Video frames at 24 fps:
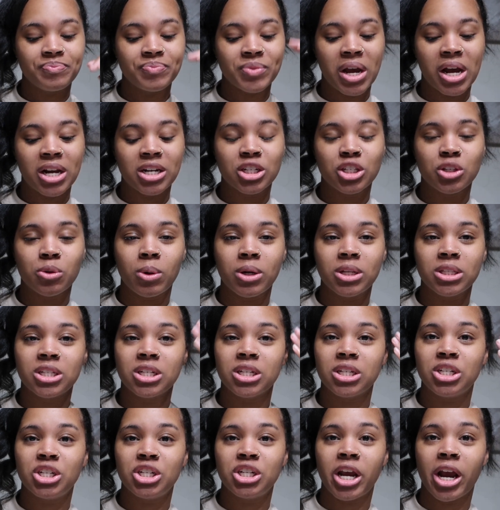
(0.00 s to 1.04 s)
I just wanted
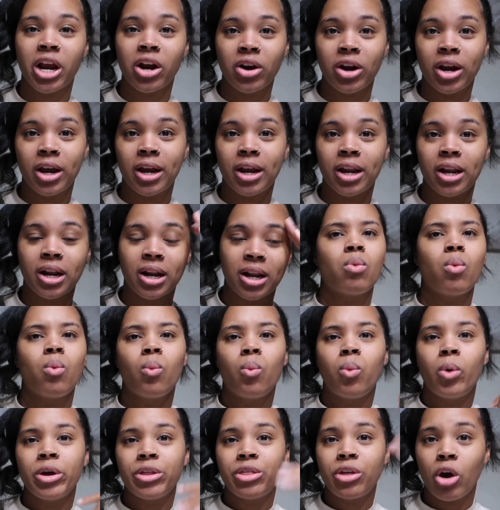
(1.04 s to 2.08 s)
to share it
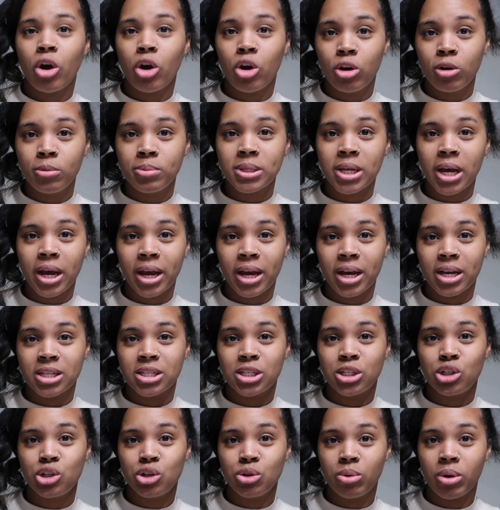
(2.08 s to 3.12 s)
with hopes, I
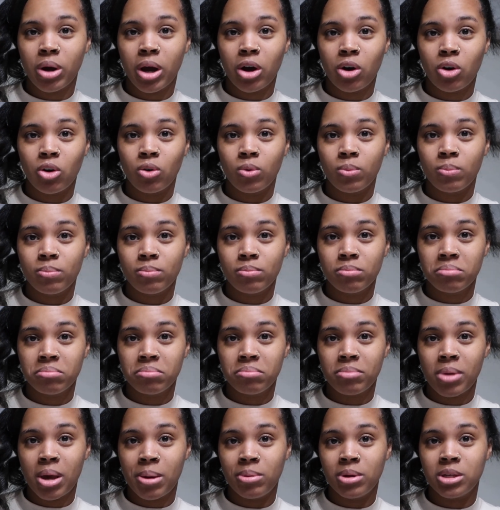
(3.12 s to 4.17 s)
guess, to help
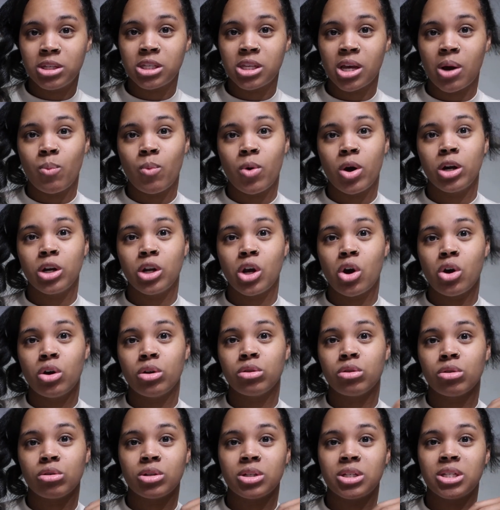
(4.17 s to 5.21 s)
maybe someone going
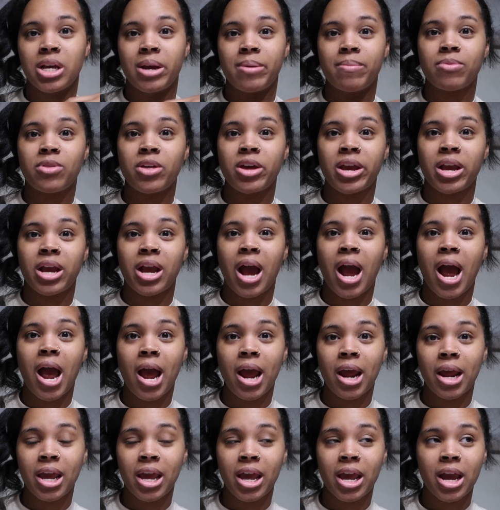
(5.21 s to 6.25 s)
through the same thing
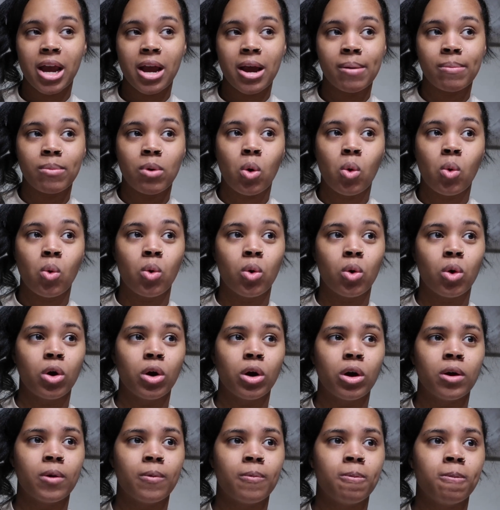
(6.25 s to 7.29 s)
I am
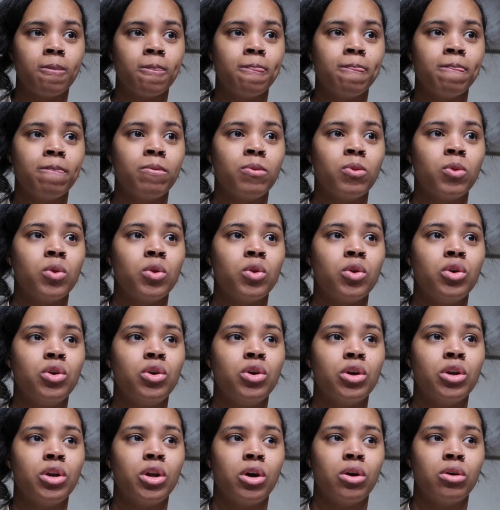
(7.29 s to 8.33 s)
or
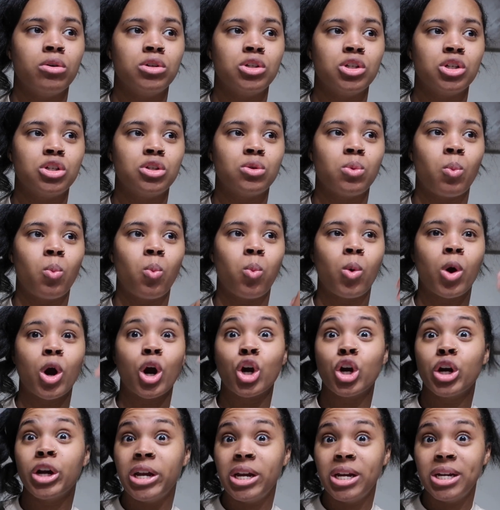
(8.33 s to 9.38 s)
you know, just
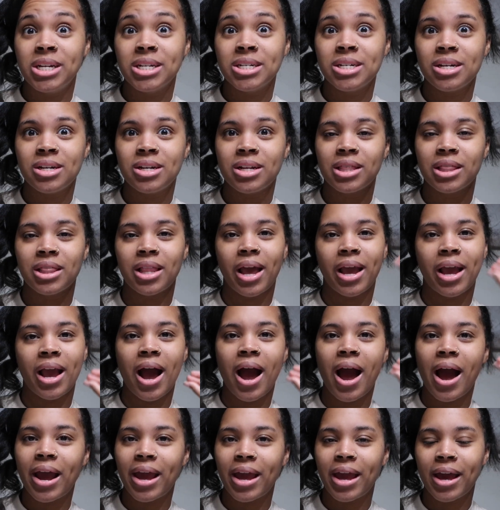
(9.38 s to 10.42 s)
worried like
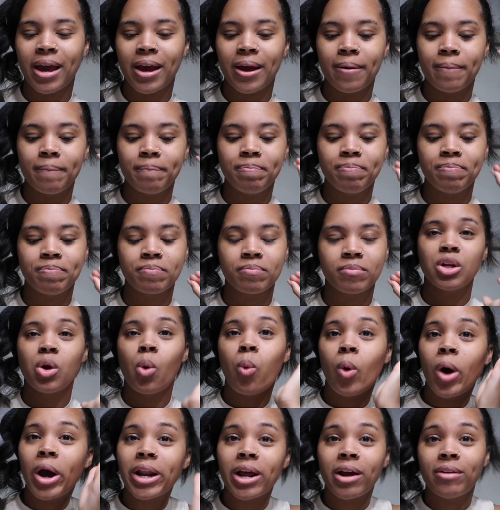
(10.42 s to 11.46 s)
I am,
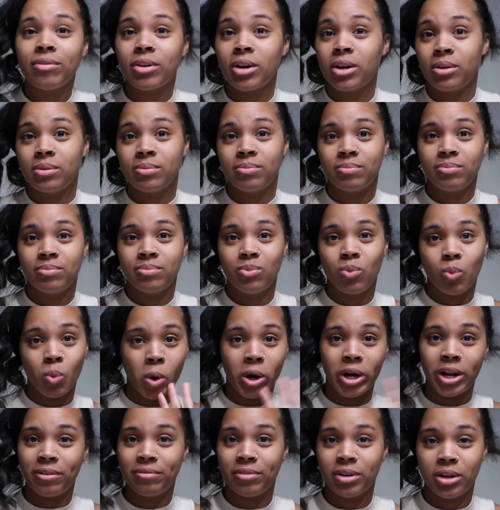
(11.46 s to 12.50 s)
whatever
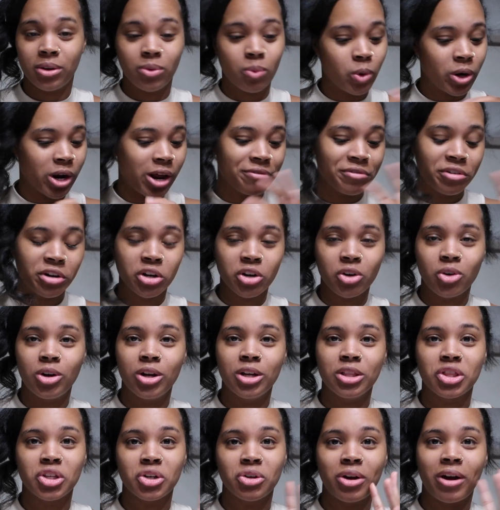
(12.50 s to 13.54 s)
whatever whatever you're
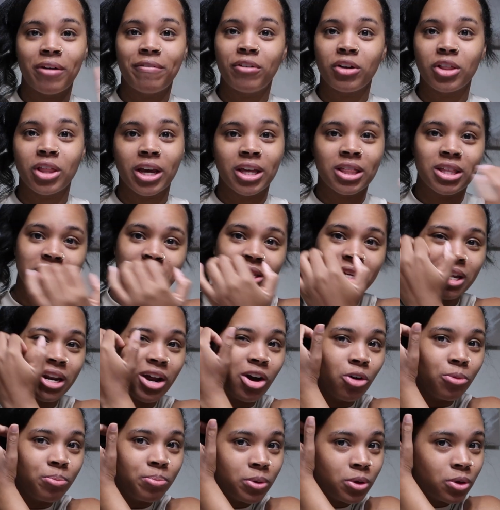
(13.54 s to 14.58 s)
going through i feel like this could
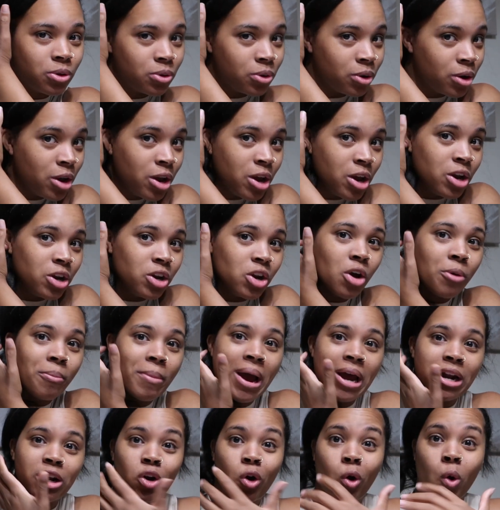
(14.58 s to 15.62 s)
help you no
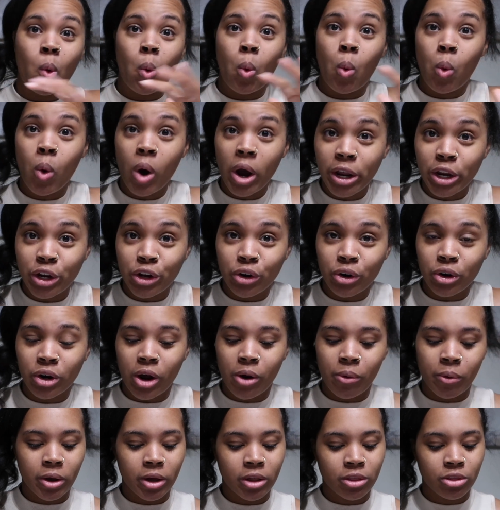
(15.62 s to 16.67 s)
matter what you're
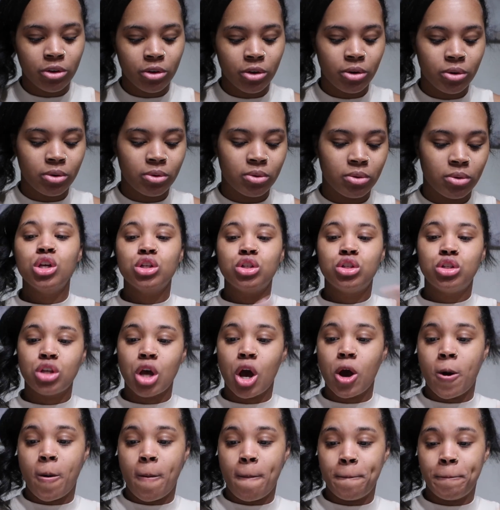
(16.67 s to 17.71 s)
going through
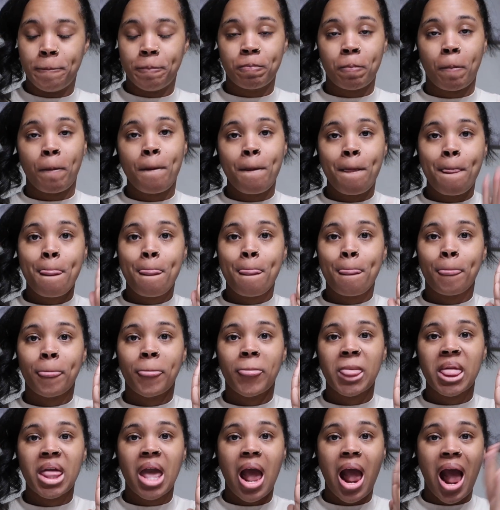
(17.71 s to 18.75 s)
so
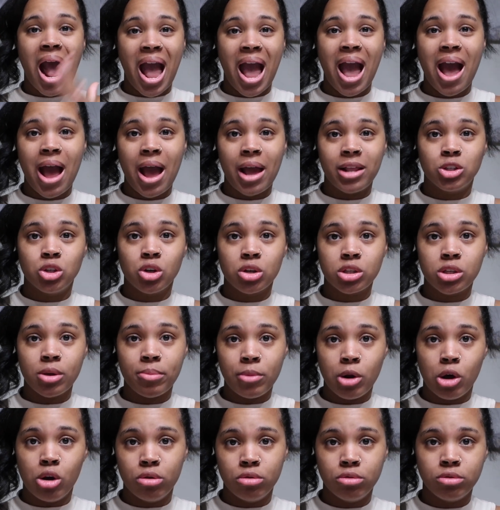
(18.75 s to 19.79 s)
i, I took
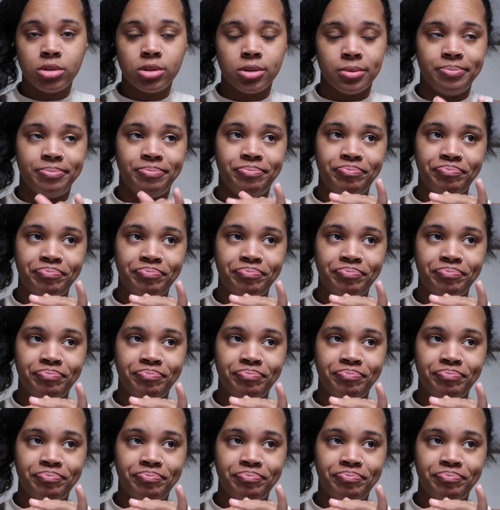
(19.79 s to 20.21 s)
some notes